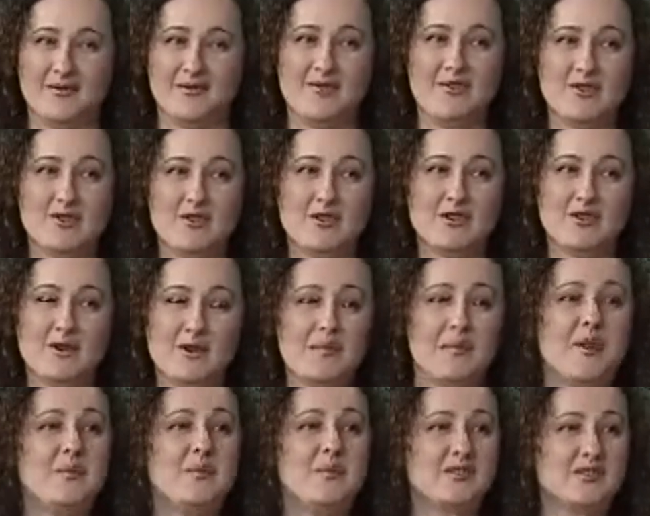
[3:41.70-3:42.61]
for the most
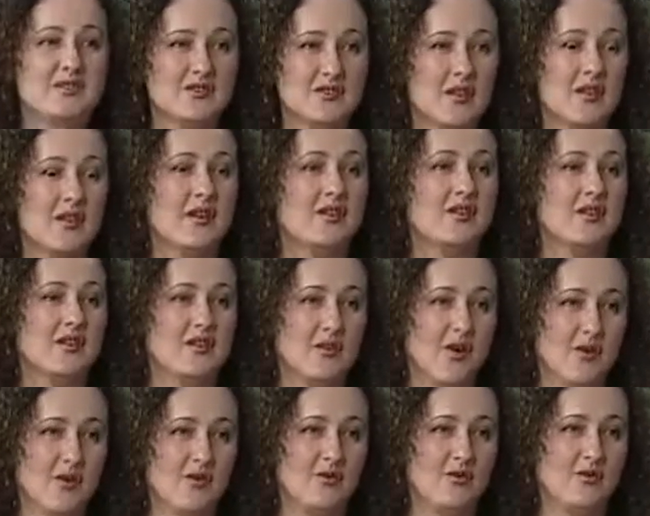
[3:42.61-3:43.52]
part, people start on their
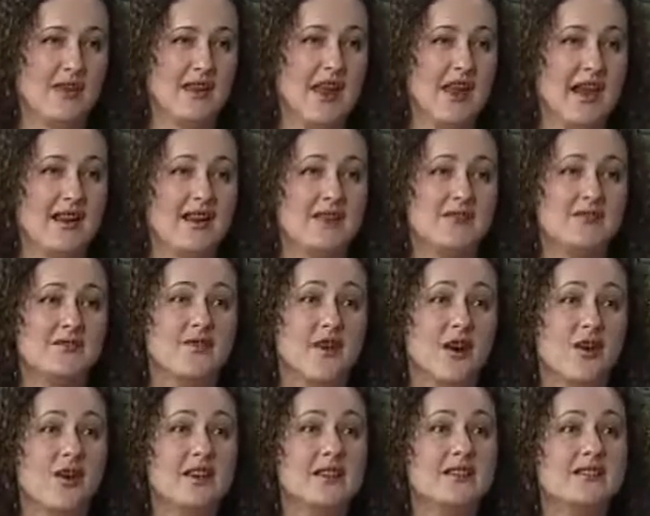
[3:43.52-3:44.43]
own, and it's
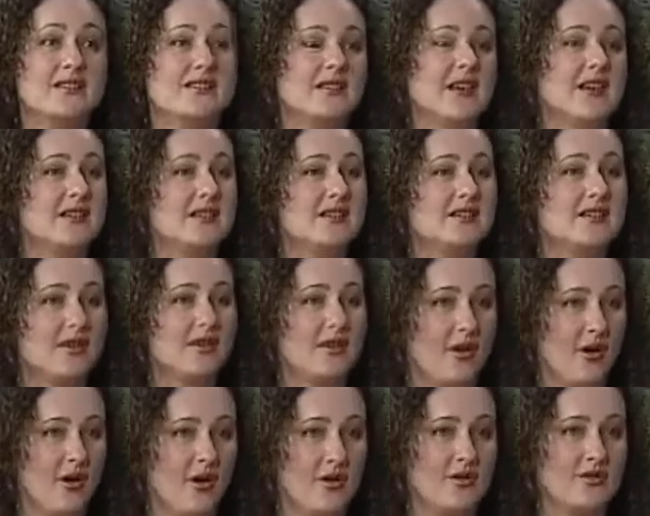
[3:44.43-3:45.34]
very easy to get
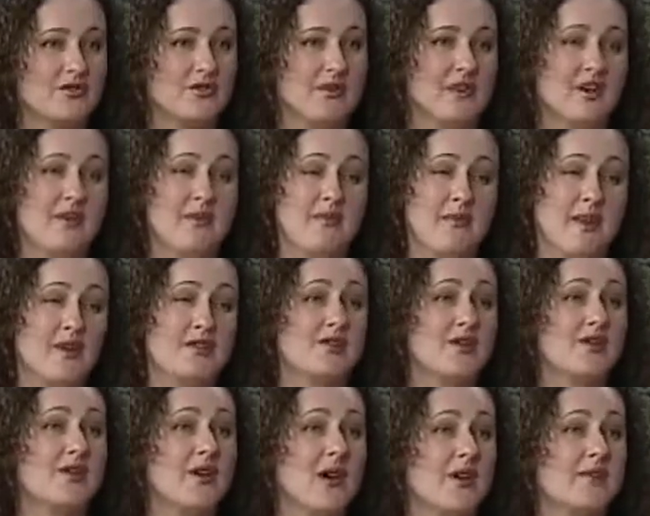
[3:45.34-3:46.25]
discouraged. Make
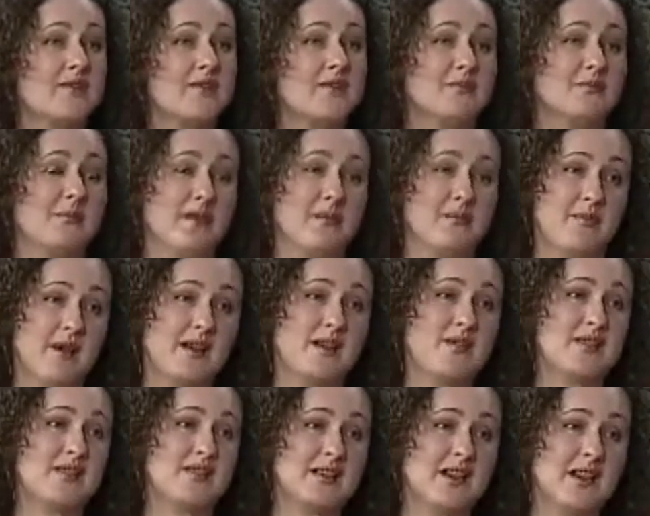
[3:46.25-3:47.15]
sure you have somebody by
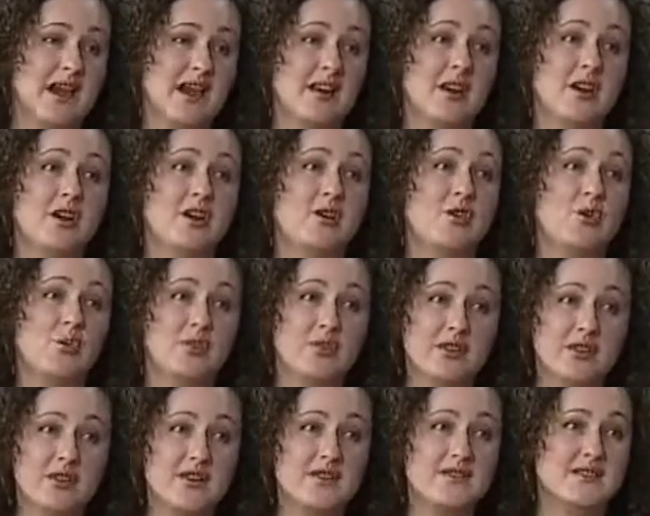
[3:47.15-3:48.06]
your side who
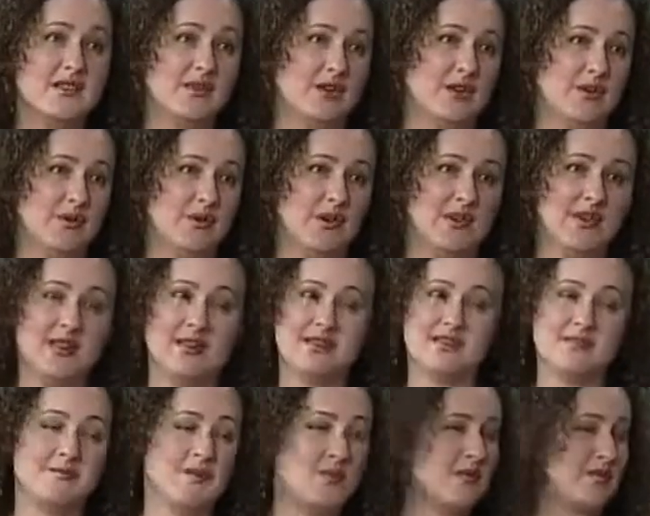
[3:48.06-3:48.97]
believes in you, and
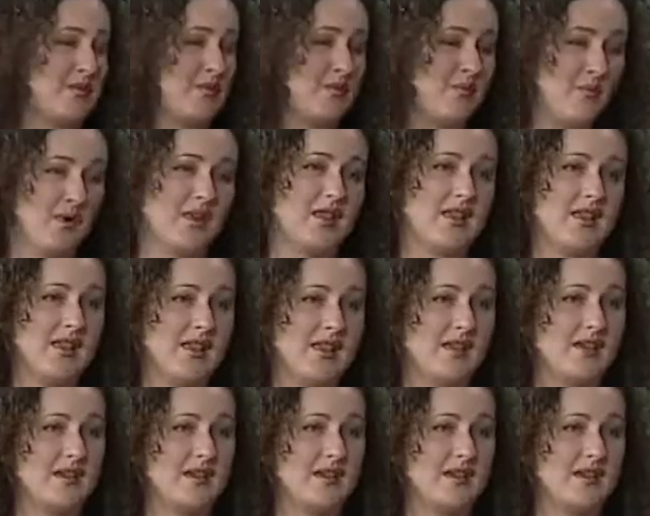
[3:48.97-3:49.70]
that's the most important thing.